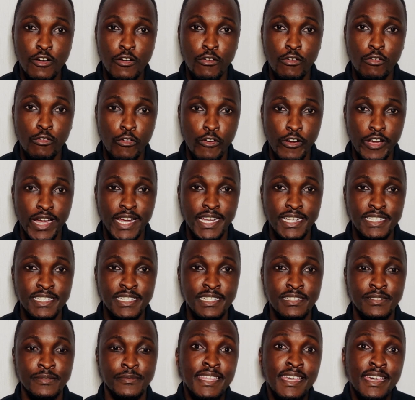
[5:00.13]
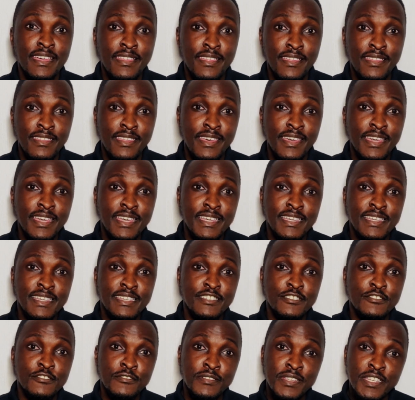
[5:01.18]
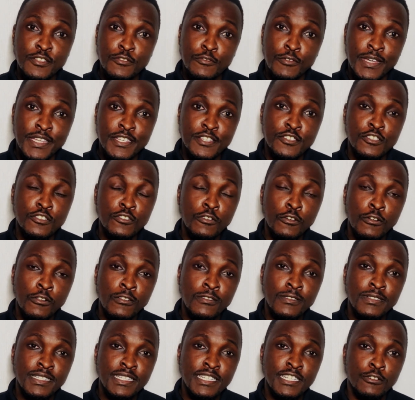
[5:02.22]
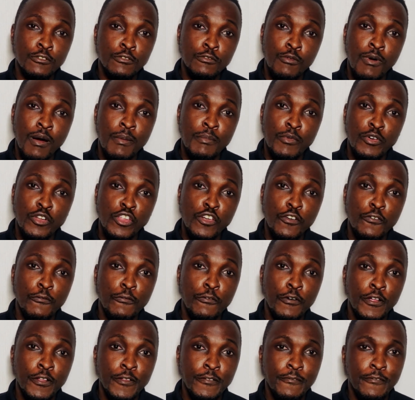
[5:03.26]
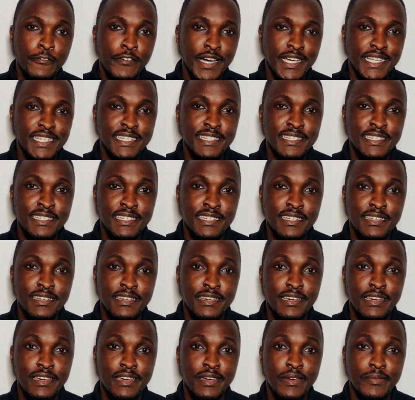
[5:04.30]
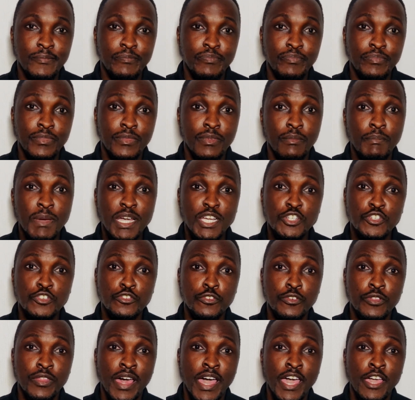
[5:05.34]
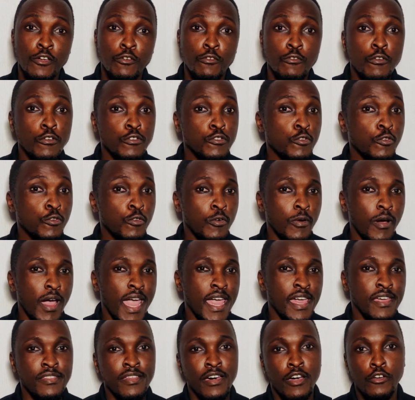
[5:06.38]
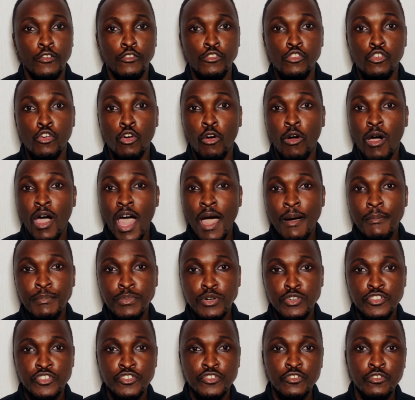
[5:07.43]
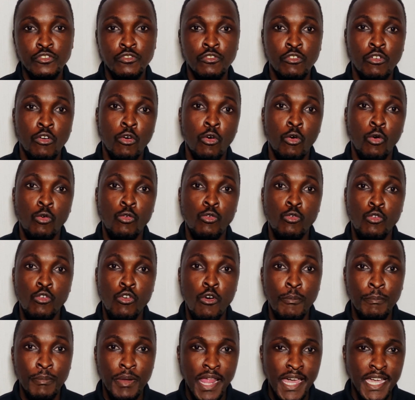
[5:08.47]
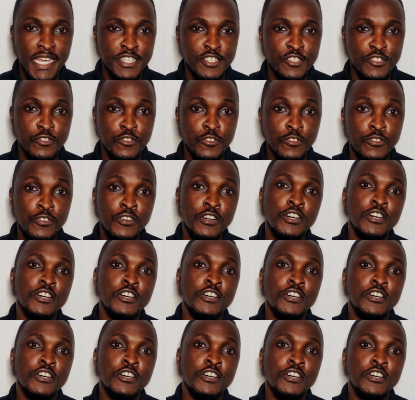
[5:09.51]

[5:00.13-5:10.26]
are correct. The other thing is you need to install Telegram on your phone first. Make sure that you go either on your Apple Store or Google Play Store